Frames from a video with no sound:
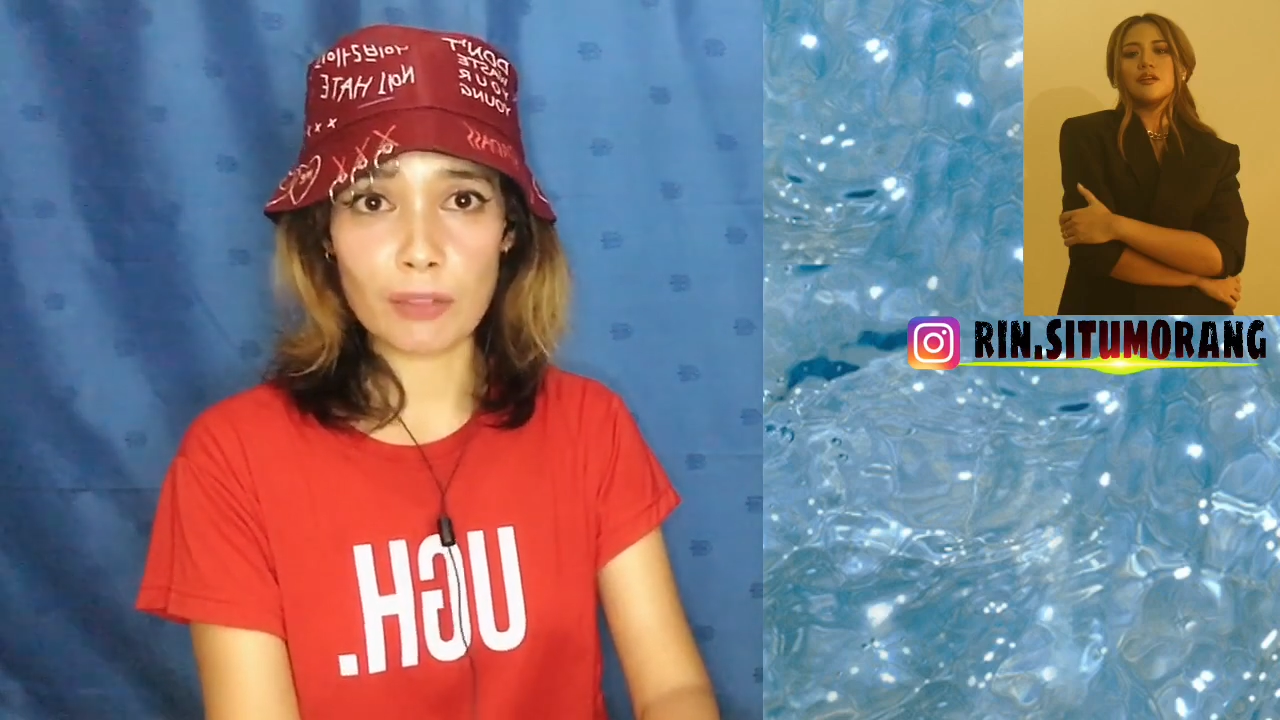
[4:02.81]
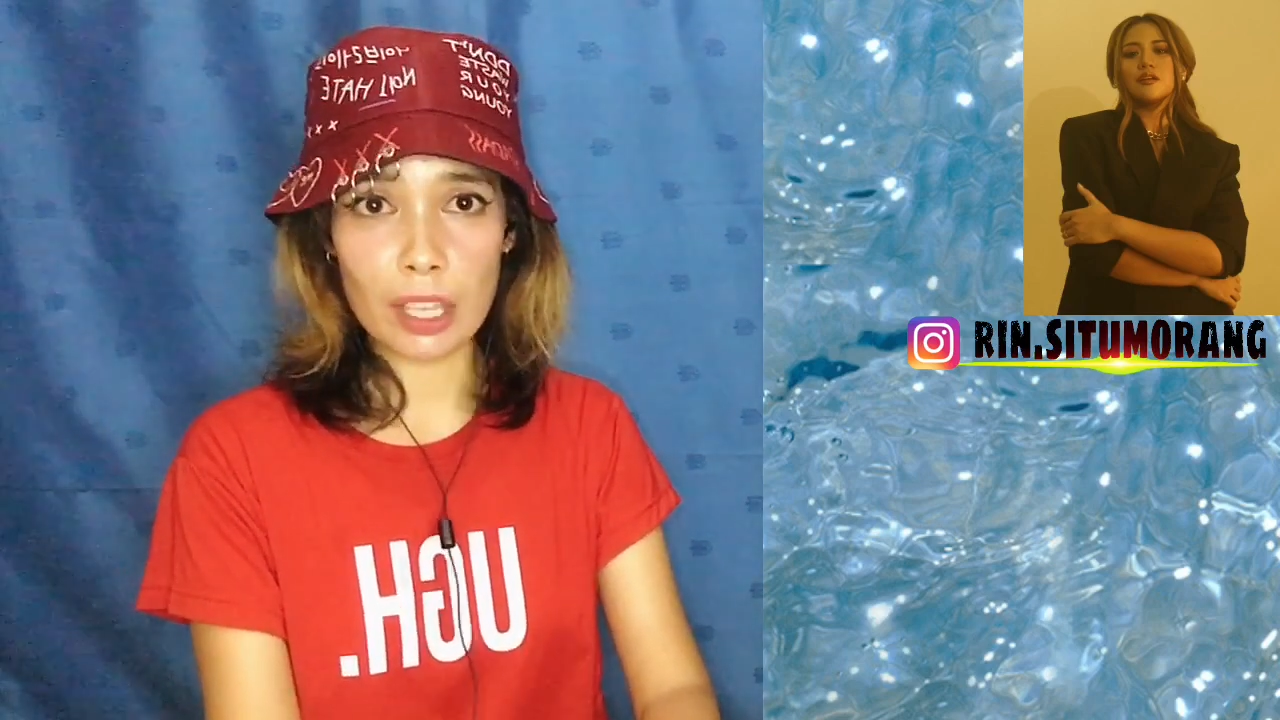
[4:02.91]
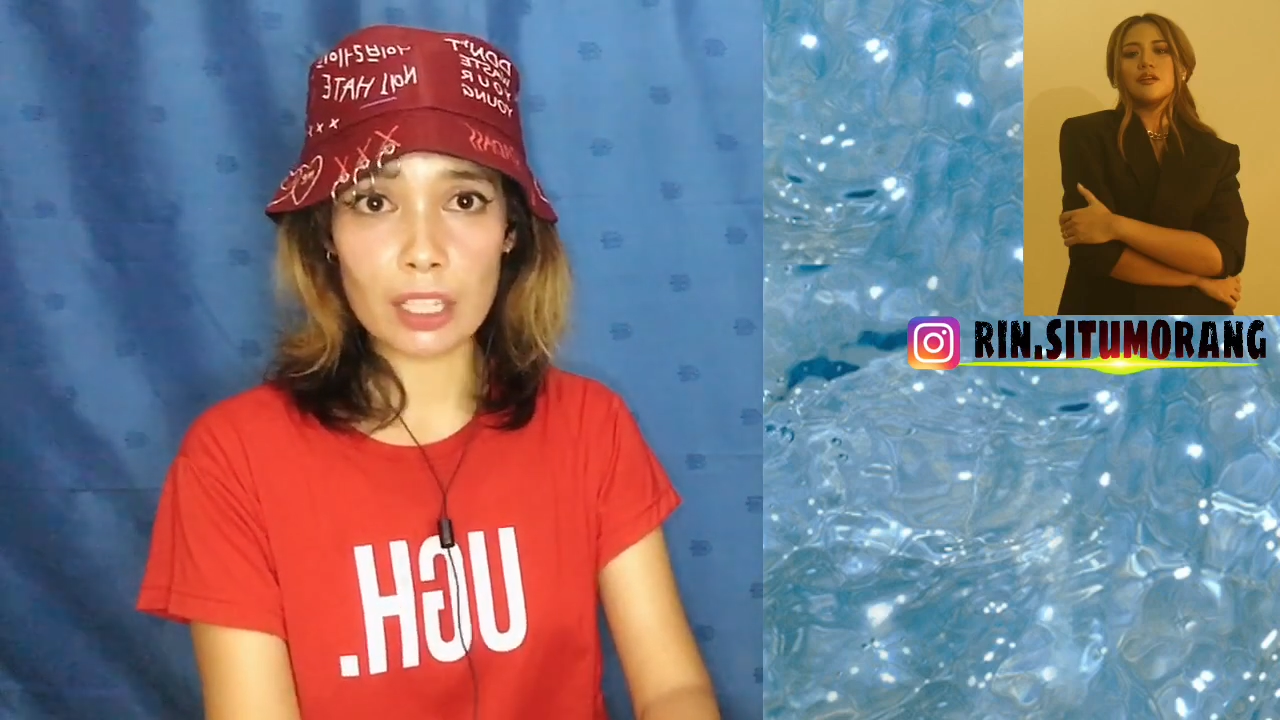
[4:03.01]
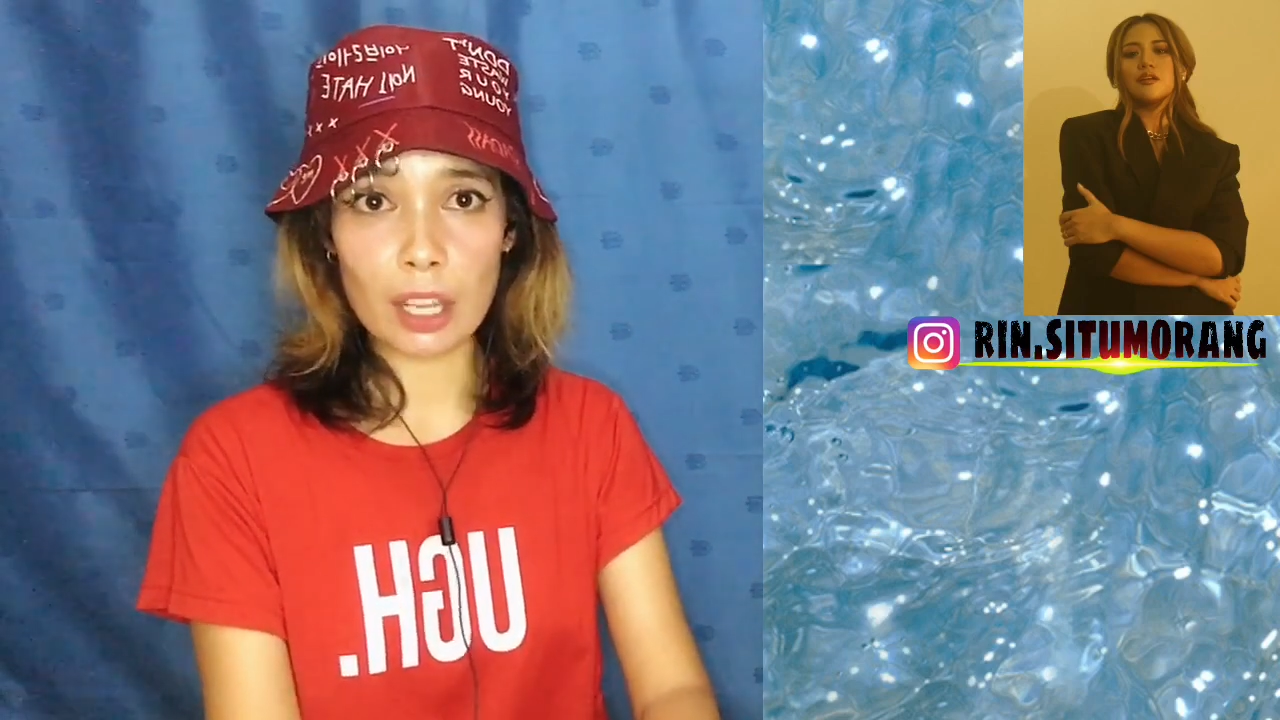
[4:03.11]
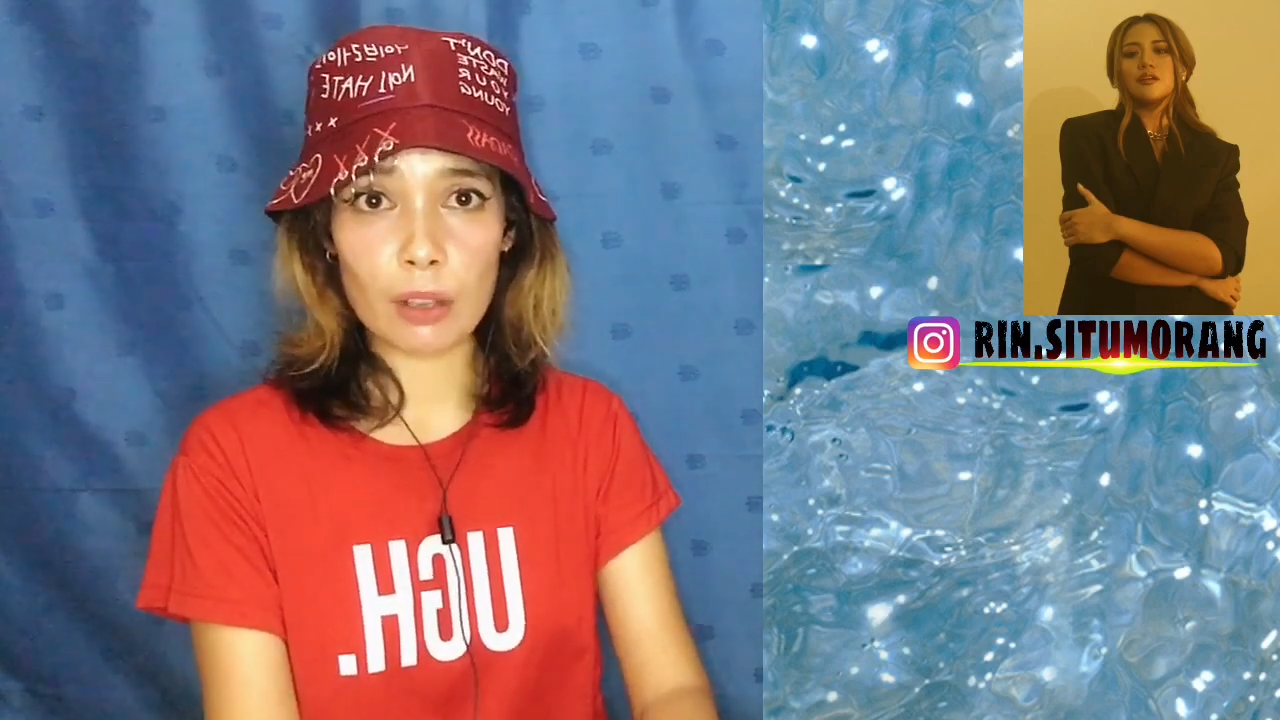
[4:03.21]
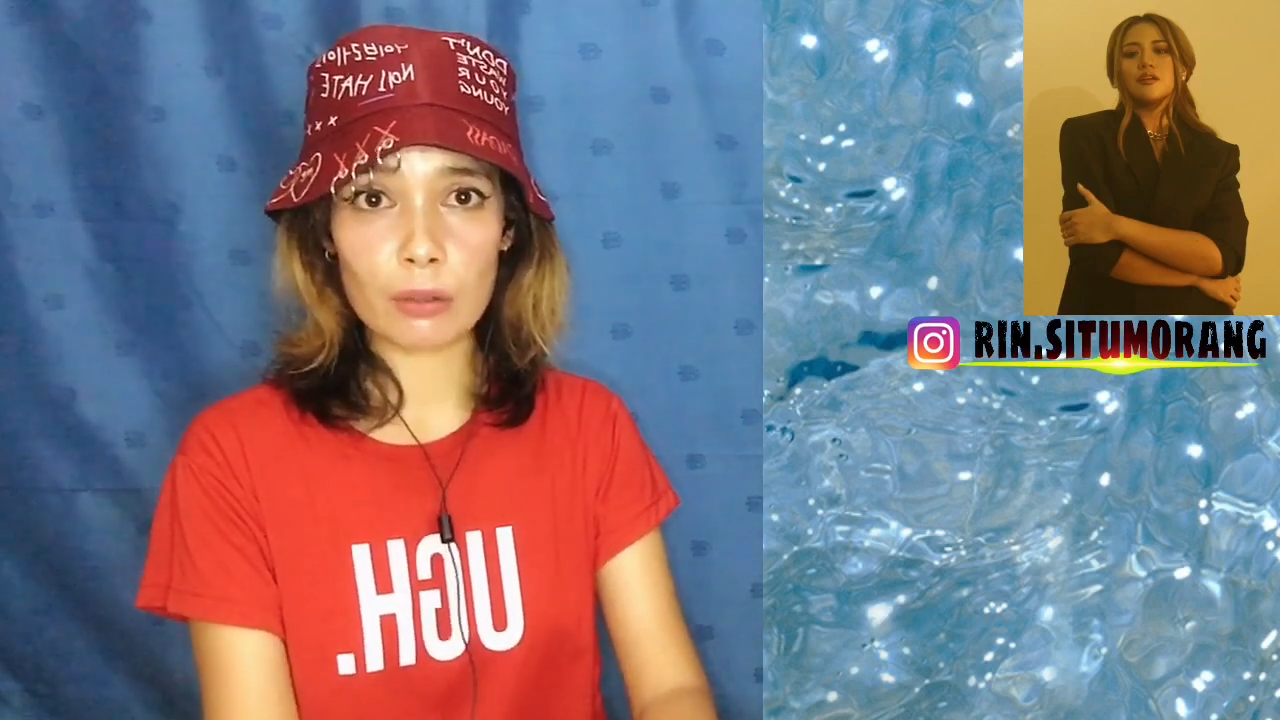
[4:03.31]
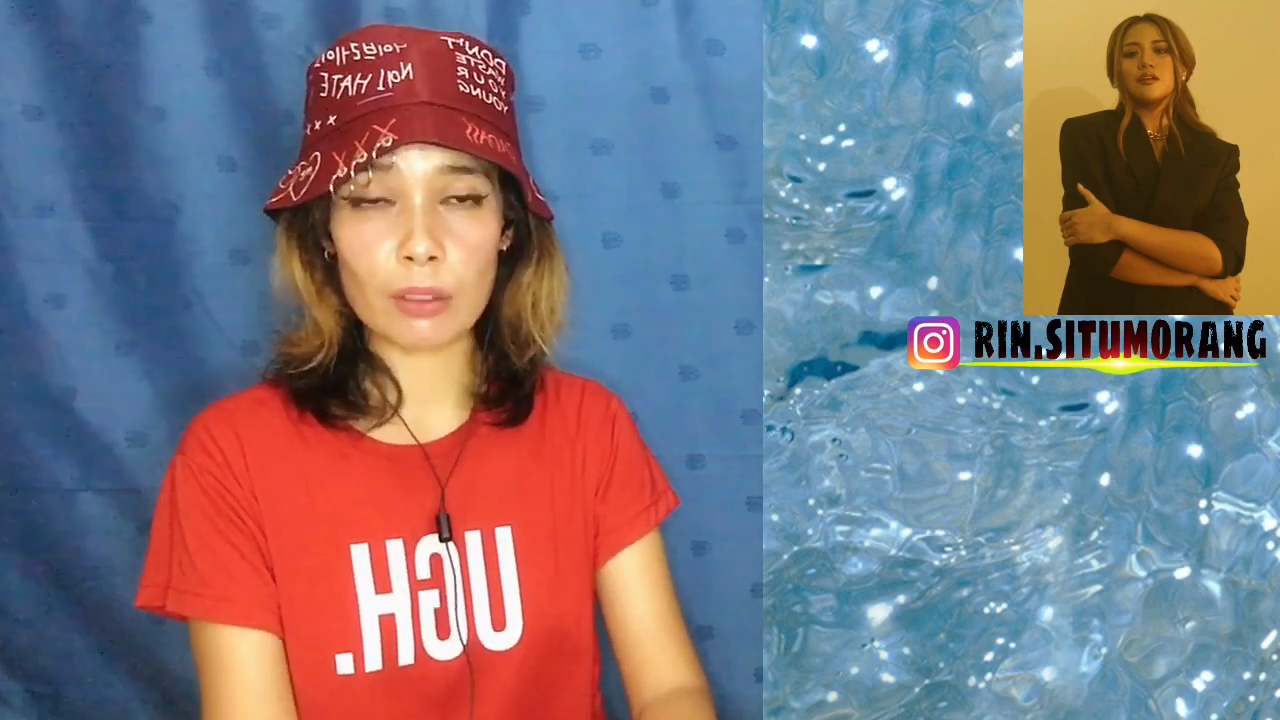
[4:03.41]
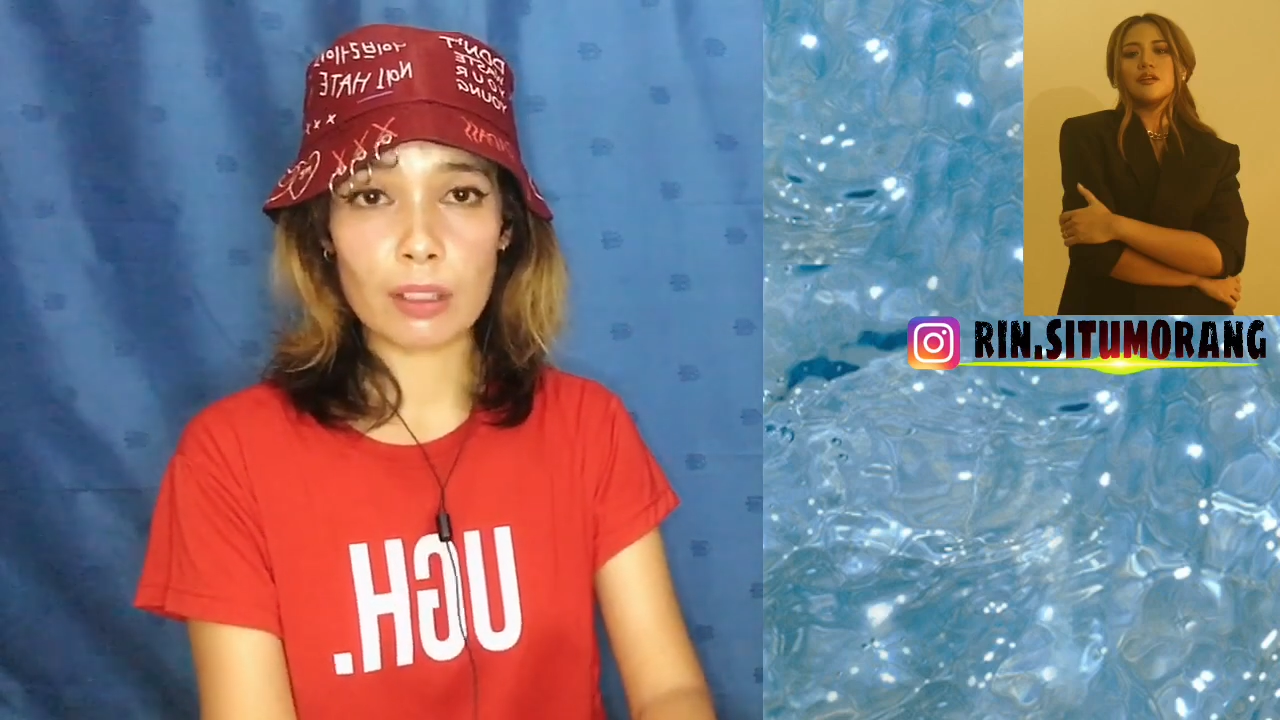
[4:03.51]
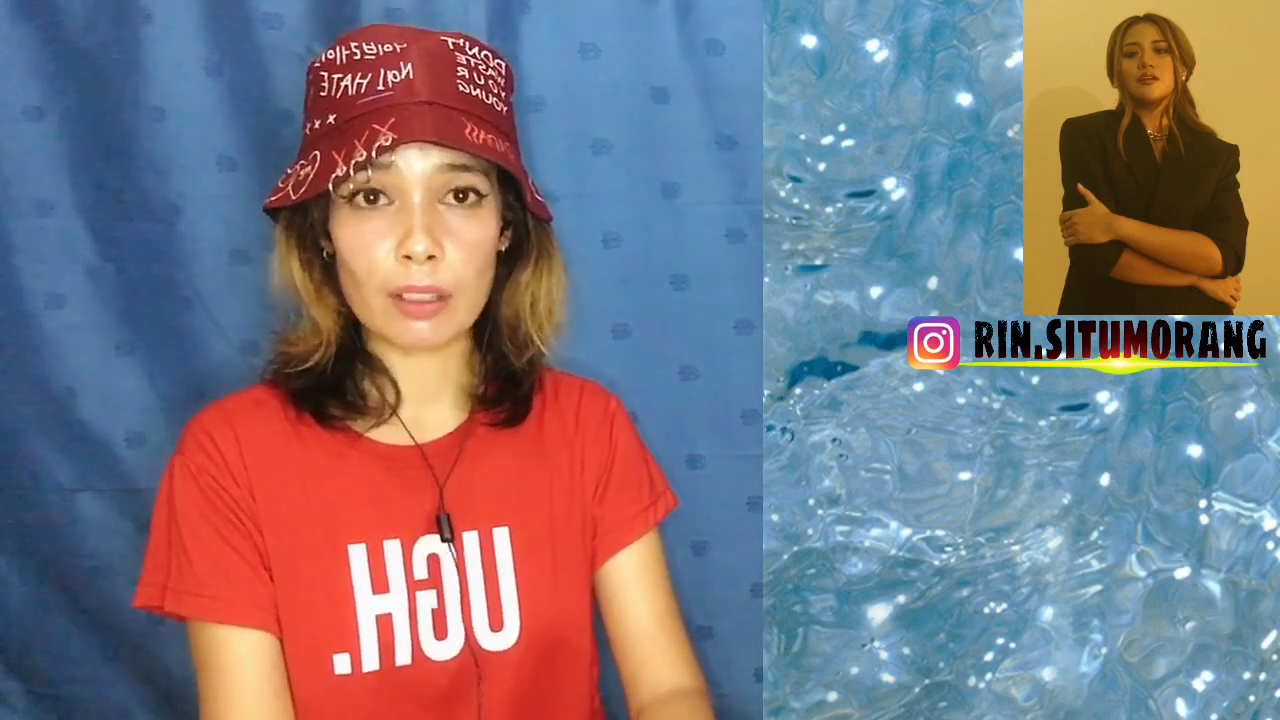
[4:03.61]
video,